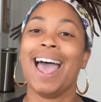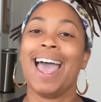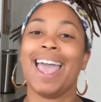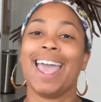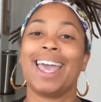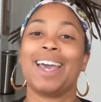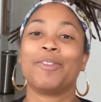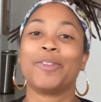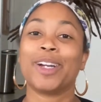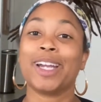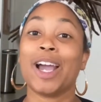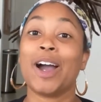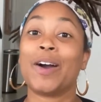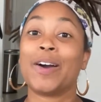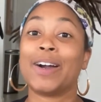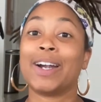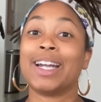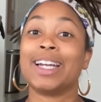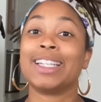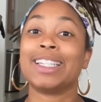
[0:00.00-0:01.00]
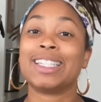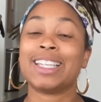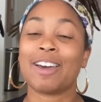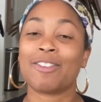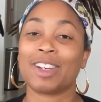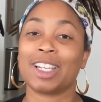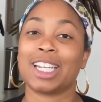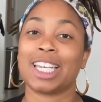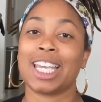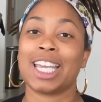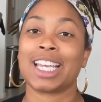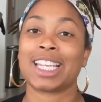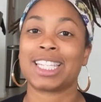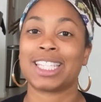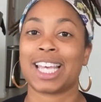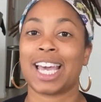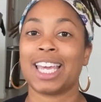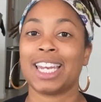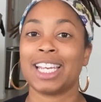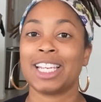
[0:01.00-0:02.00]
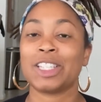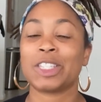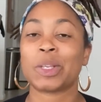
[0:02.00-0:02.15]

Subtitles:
and we are definitely excited.